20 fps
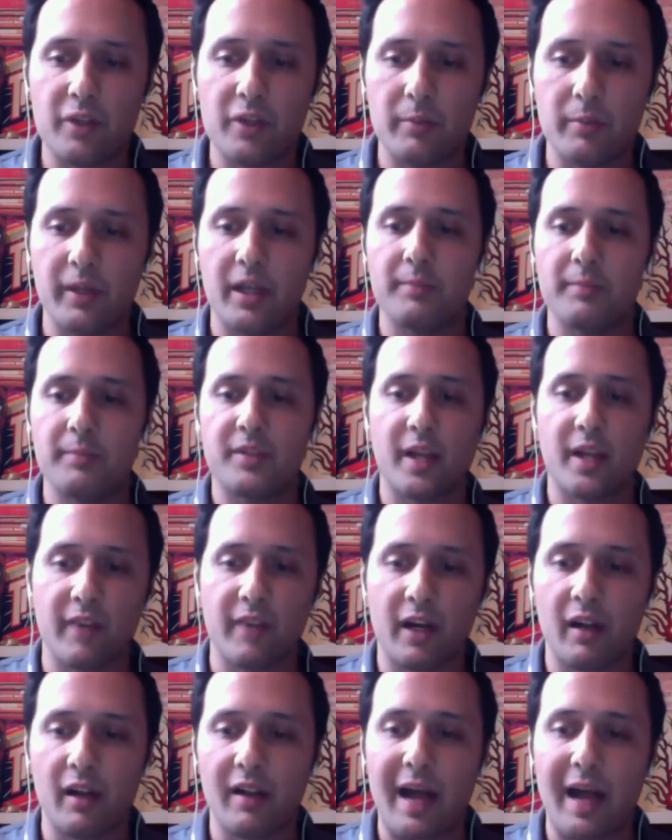So it becomes kind of
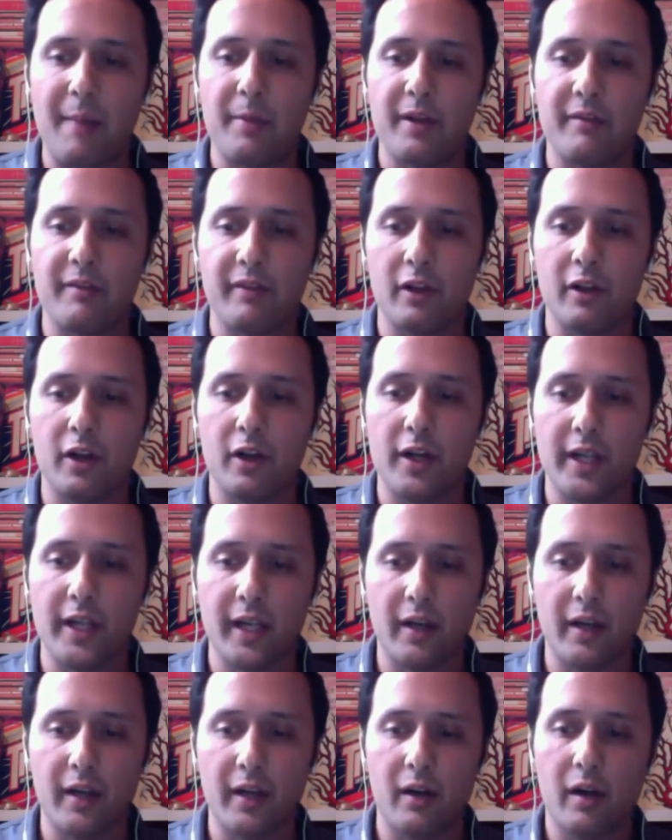a collaborative
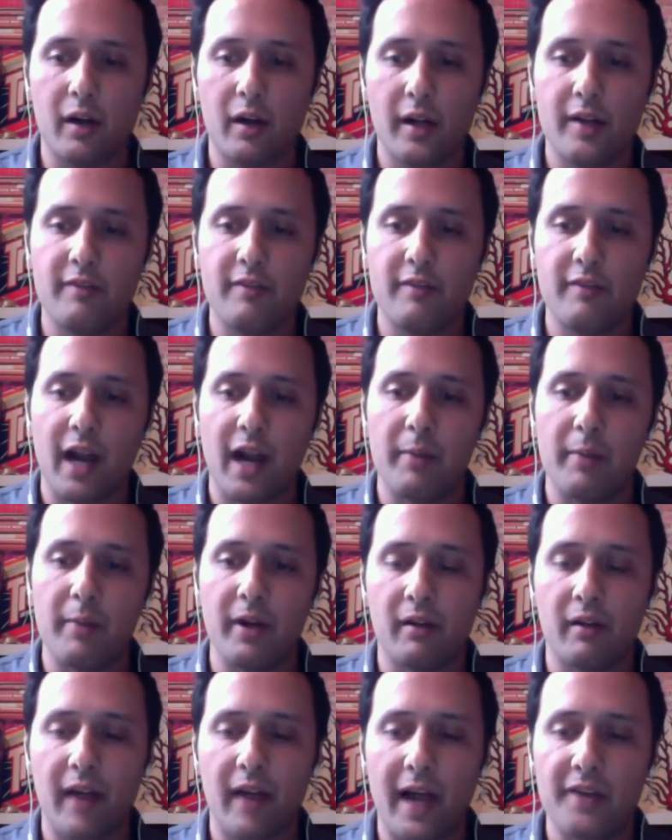learning environment
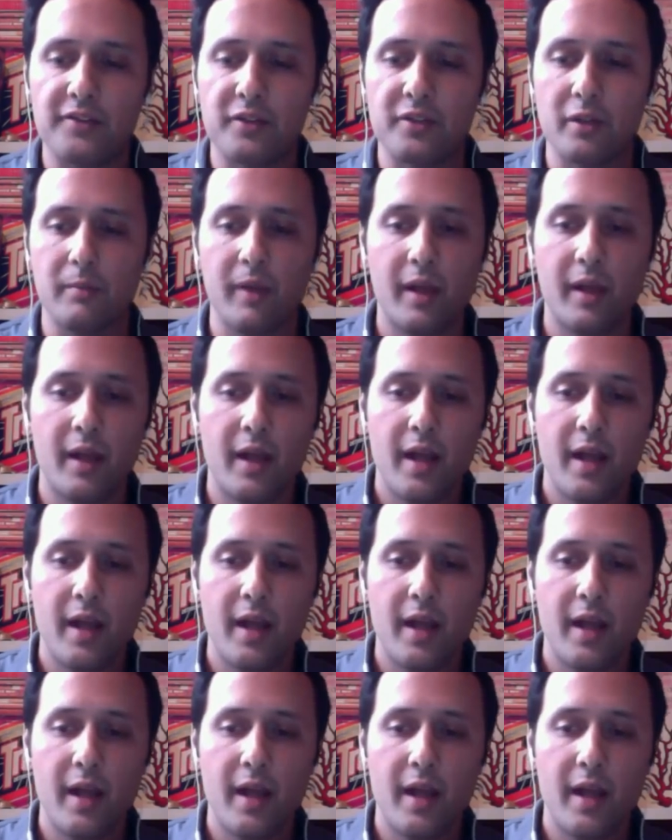or classroom.